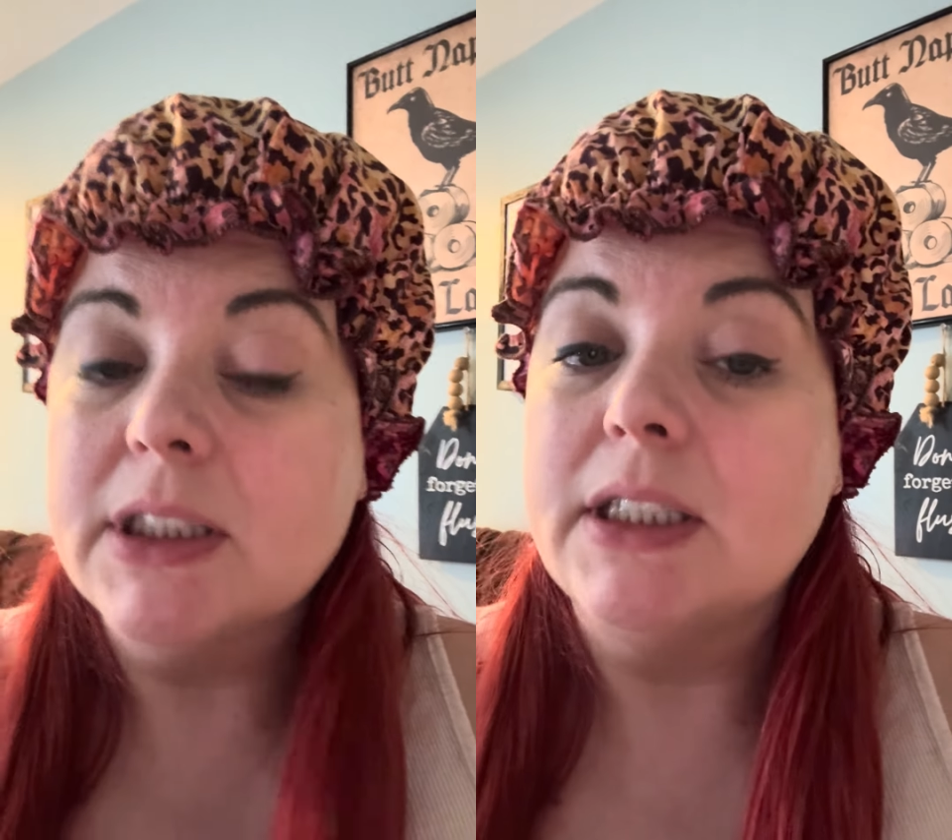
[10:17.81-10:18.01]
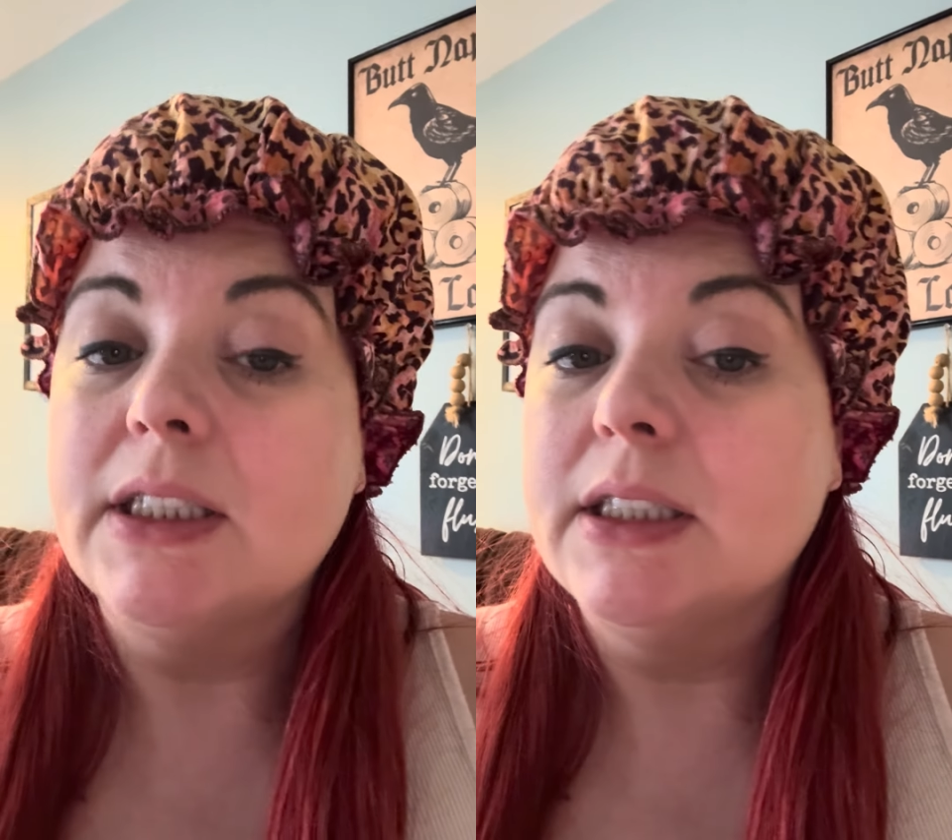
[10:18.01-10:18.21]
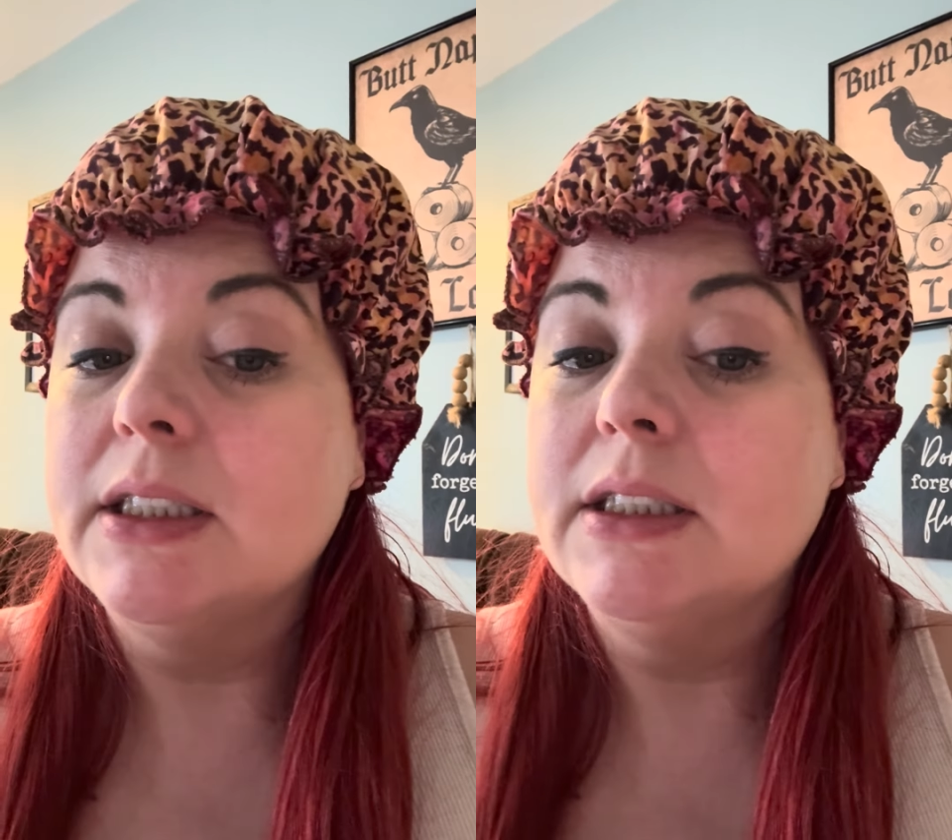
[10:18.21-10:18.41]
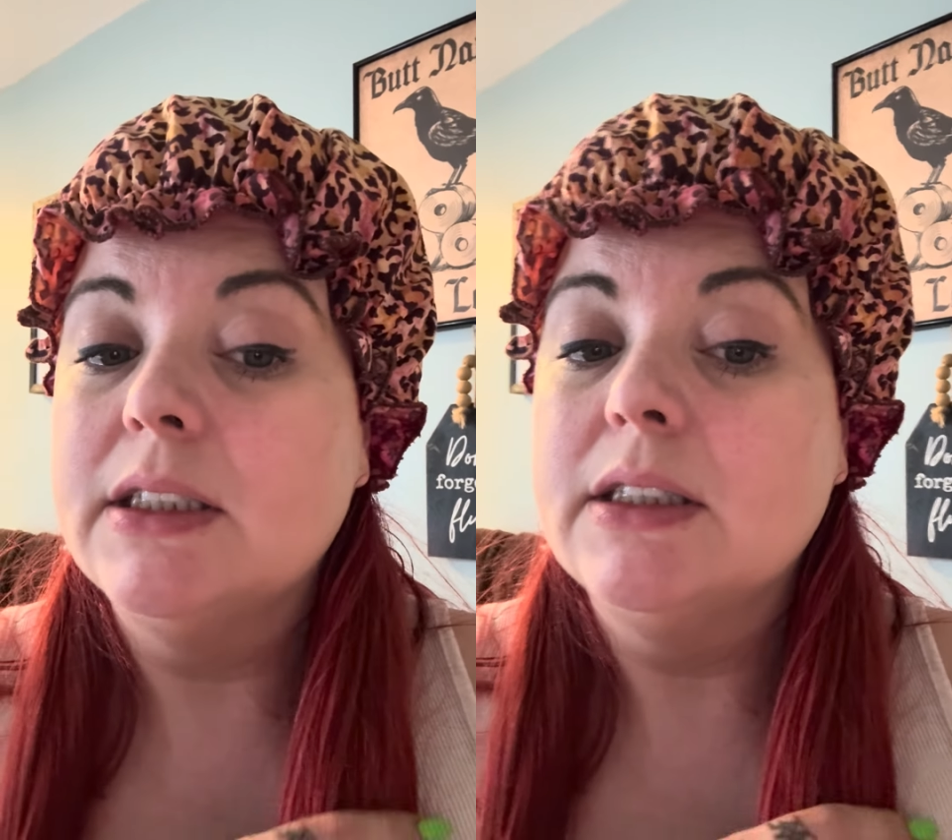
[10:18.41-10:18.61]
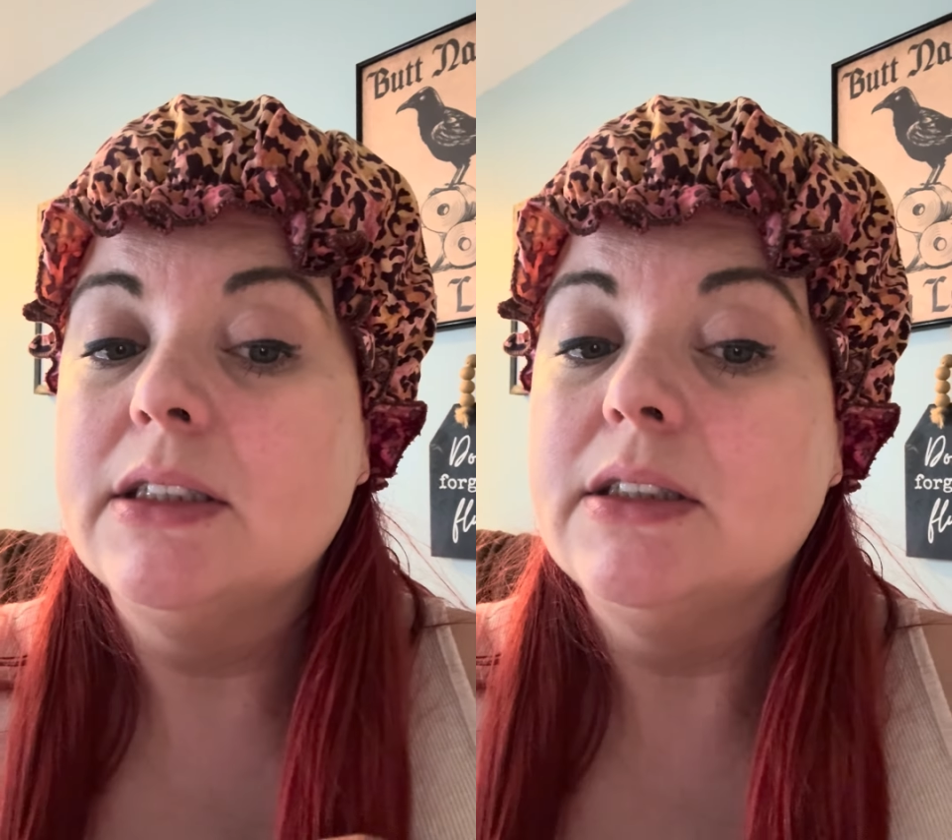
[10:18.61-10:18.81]
gonna
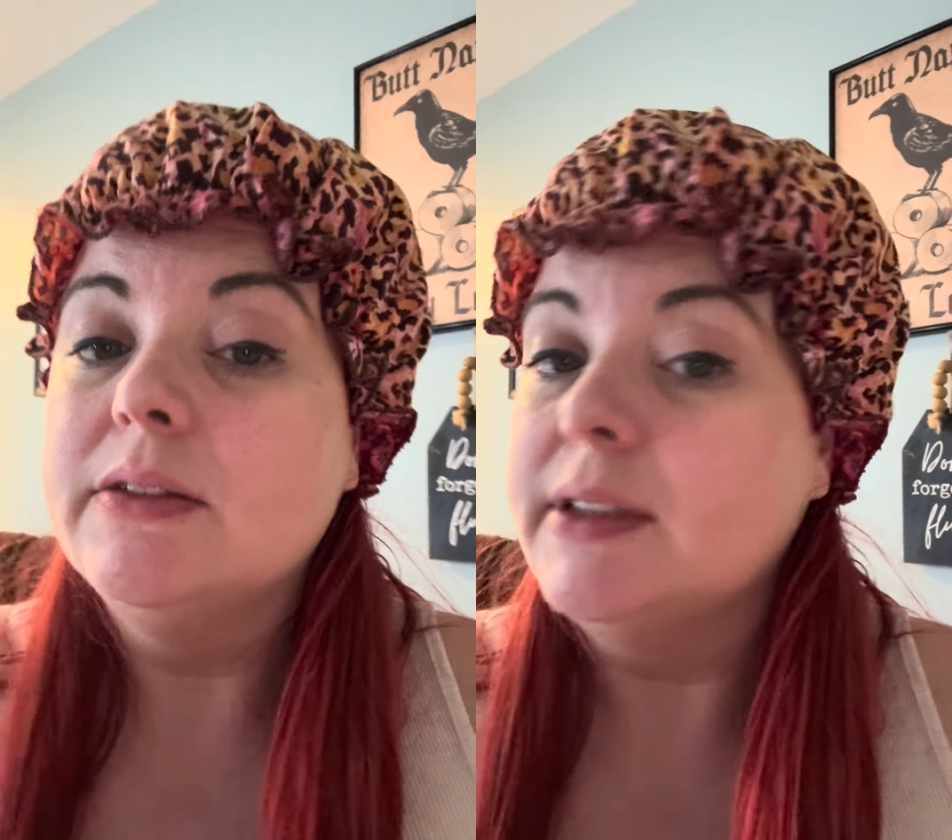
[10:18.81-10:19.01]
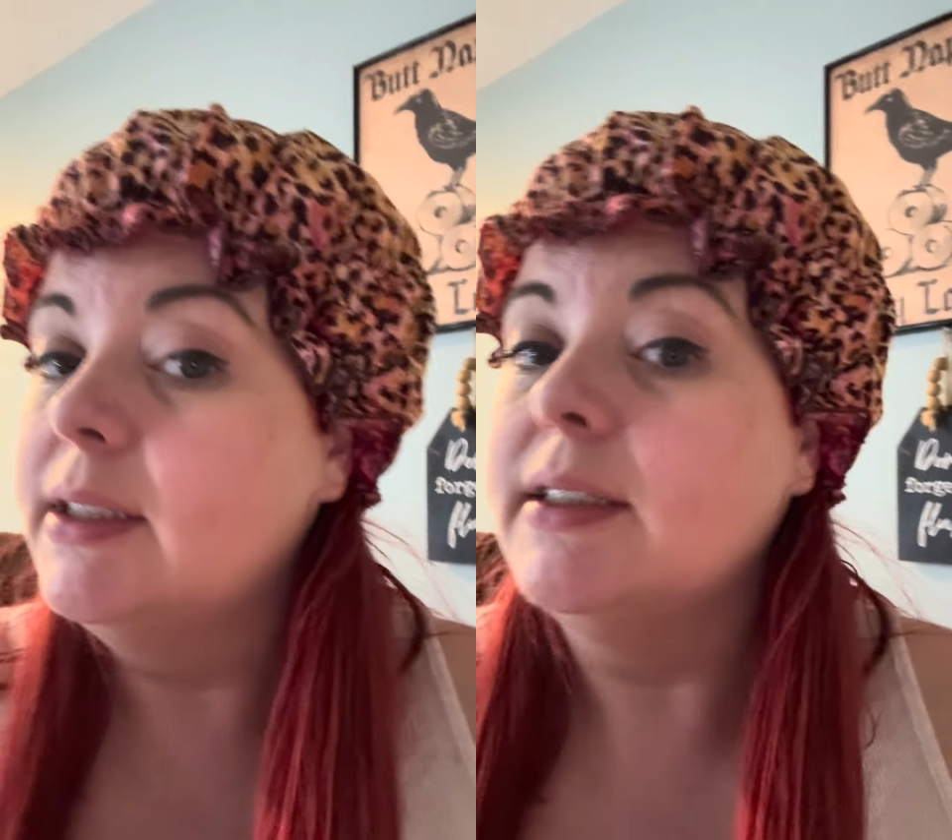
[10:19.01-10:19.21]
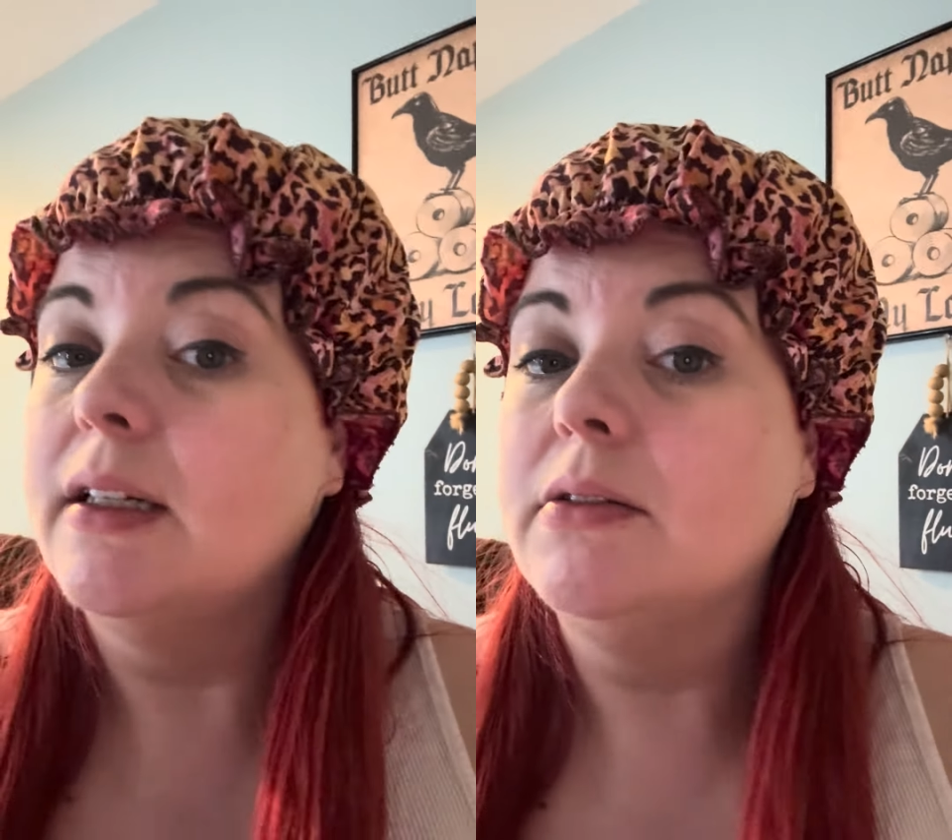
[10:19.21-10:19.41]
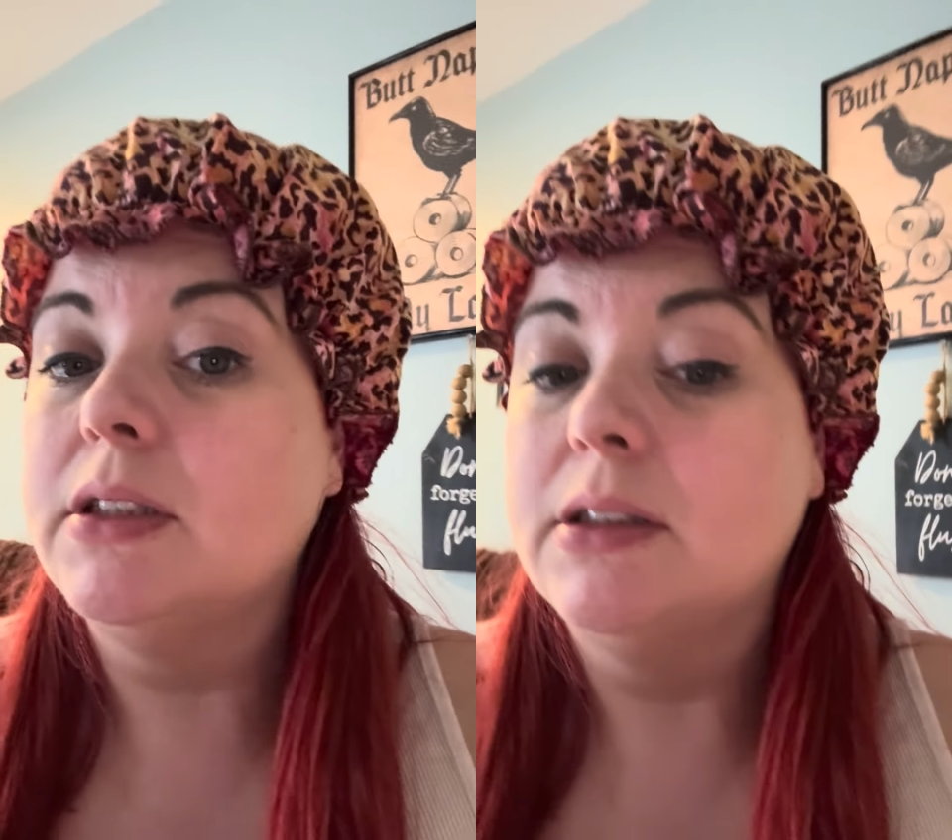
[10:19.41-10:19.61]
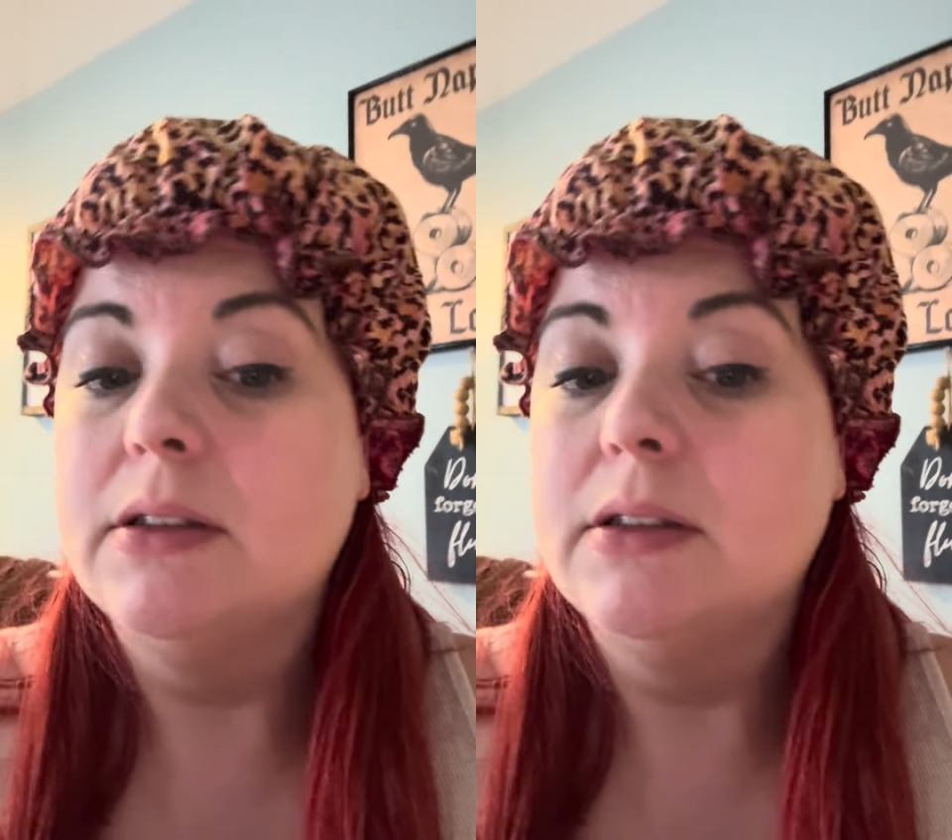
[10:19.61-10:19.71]
rinse it out.